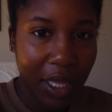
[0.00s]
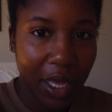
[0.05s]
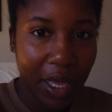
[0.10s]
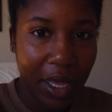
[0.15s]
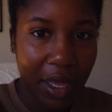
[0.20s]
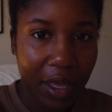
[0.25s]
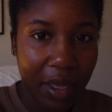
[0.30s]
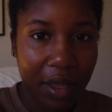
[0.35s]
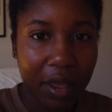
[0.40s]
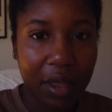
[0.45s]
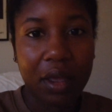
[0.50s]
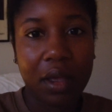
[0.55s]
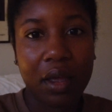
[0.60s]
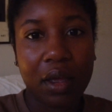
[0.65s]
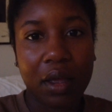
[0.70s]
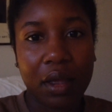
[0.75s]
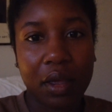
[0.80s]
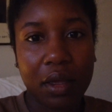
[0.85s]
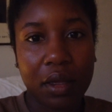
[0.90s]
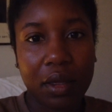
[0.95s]
that,
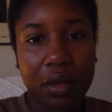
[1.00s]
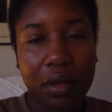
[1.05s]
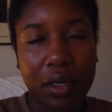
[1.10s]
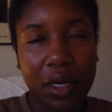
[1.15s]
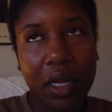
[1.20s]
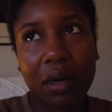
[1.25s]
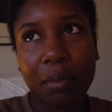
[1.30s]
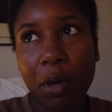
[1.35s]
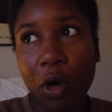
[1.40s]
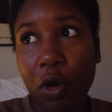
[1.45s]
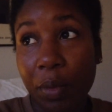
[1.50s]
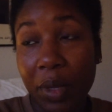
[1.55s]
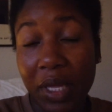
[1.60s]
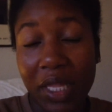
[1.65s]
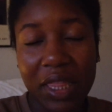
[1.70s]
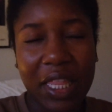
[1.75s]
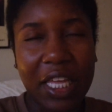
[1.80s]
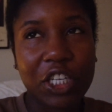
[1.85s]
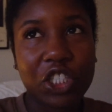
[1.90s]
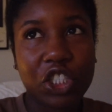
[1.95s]

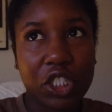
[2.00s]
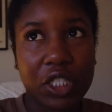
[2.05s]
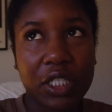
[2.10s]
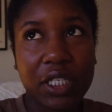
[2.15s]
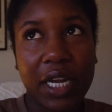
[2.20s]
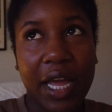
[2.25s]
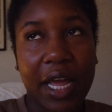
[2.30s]
they should